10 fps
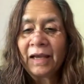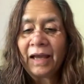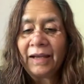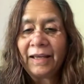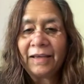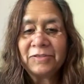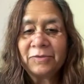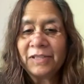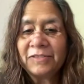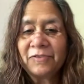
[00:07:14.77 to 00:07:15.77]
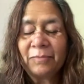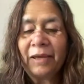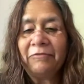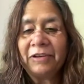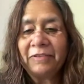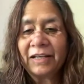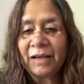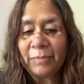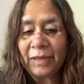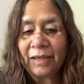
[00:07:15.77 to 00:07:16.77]
And I have students from everywhere
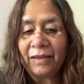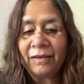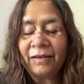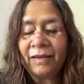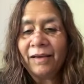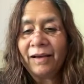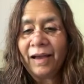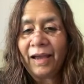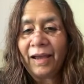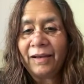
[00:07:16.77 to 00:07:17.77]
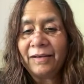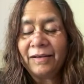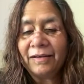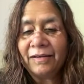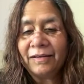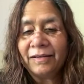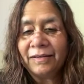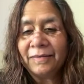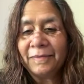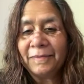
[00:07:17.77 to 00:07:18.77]
coming in. And
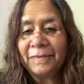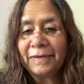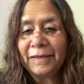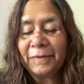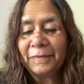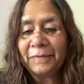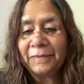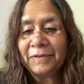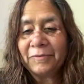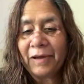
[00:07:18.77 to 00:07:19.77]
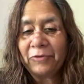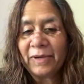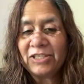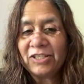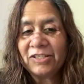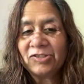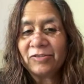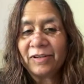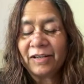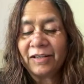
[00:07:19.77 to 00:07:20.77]
you have questions,
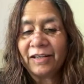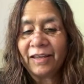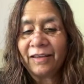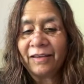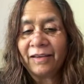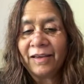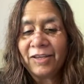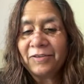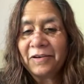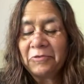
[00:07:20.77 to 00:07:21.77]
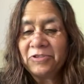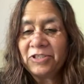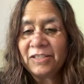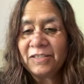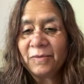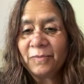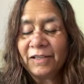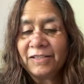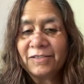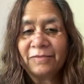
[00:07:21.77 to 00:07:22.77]
you are learning, you're out to change the
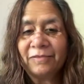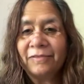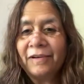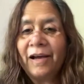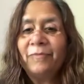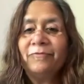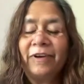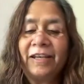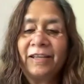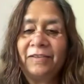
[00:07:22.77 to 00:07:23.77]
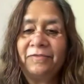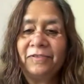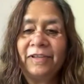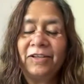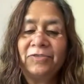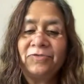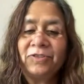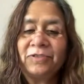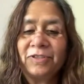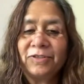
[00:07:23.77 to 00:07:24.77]
world. So I'm very grateful that you've
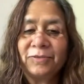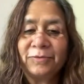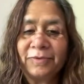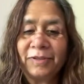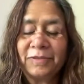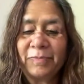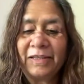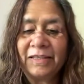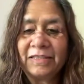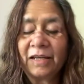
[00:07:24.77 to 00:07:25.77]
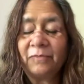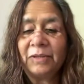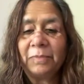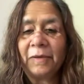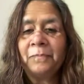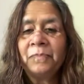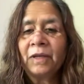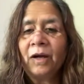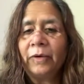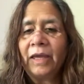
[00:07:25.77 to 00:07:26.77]
chosen to, spend this time with me.
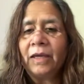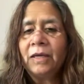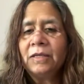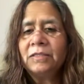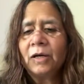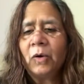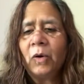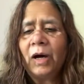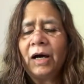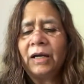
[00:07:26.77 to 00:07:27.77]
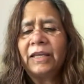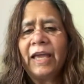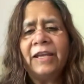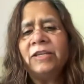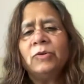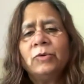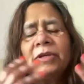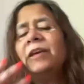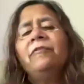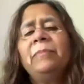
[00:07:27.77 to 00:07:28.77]
Okay, so can you
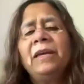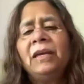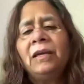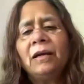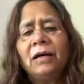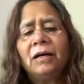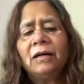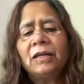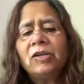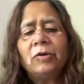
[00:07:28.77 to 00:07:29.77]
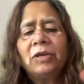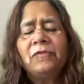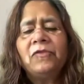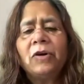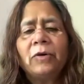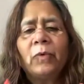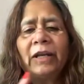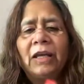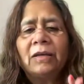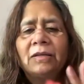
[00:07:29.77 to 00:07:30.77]
give me, if you are
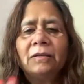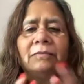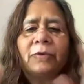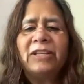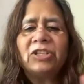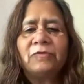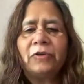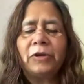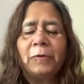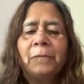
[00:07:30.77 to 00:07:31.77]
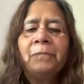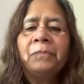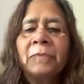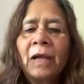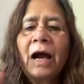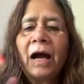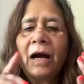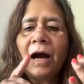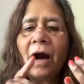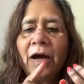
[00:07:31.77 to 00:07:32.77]
working, question for you.
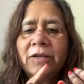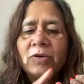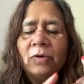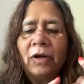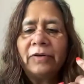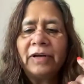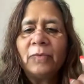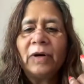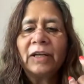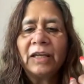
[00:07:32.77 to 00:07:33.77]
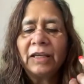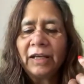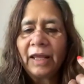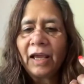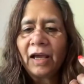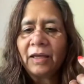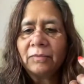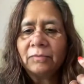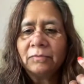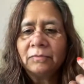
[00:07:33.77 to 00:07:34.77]
Are you already working in AI
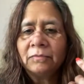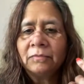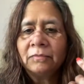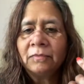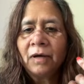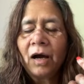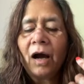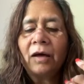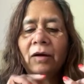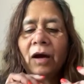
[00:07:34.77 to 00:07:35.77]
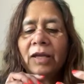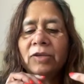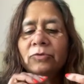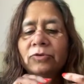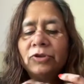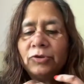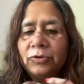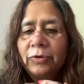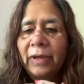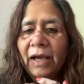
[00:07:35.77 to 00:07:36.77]
or are you new
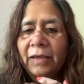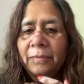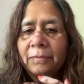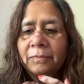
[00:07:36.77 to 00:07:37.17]
to AI?